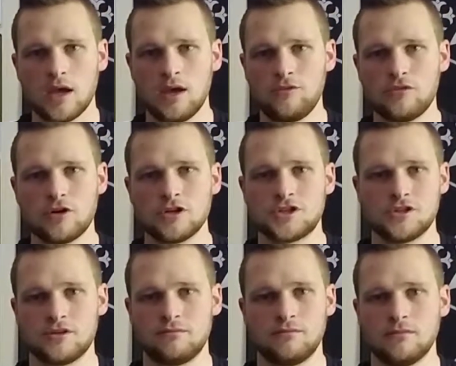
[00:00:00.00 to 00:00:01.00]
Everyone
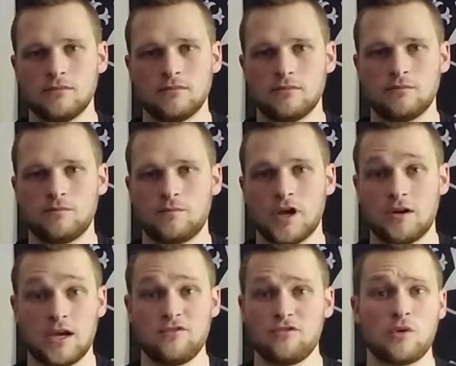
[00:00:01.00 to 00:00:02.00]
should, and
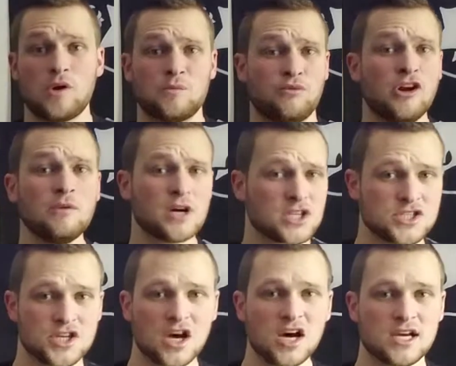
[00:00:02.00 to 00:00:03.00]
everyone pretty
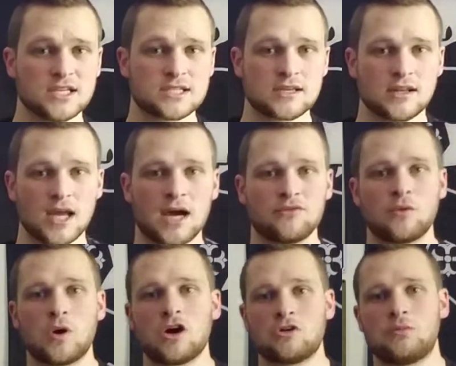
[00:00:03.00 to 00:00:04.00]
much does, have a
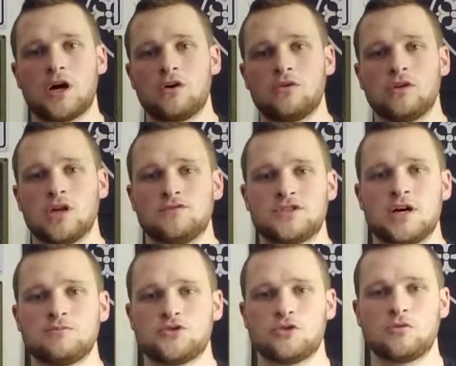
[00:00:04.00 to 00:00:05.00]
water bottle of
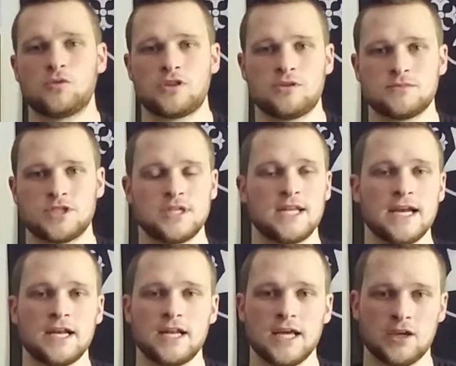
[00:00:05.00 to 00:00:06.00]
some sort with them day
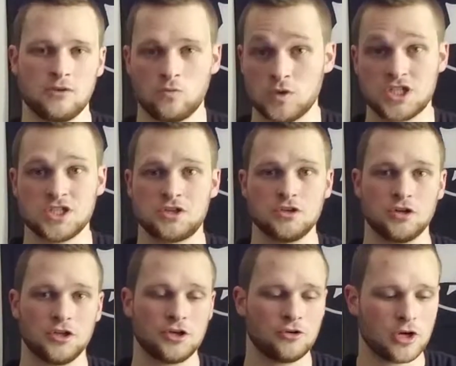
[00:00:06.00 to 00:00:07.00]
to day, which is
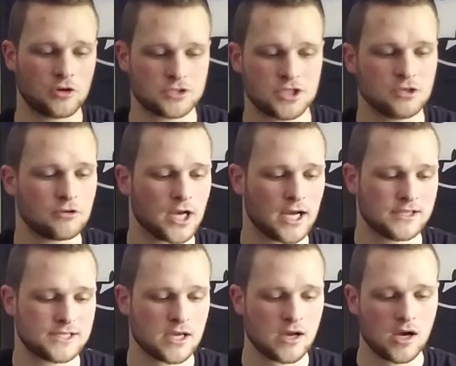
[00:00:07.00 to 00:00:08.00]
good. Kudos to you
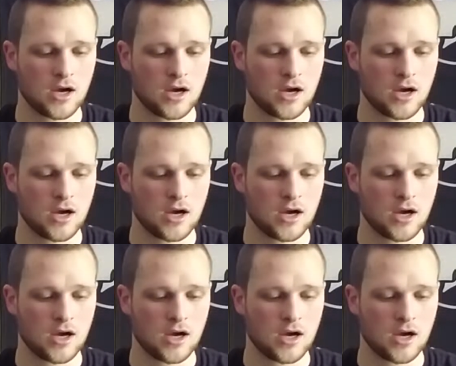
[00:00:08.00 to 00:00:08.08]
guys.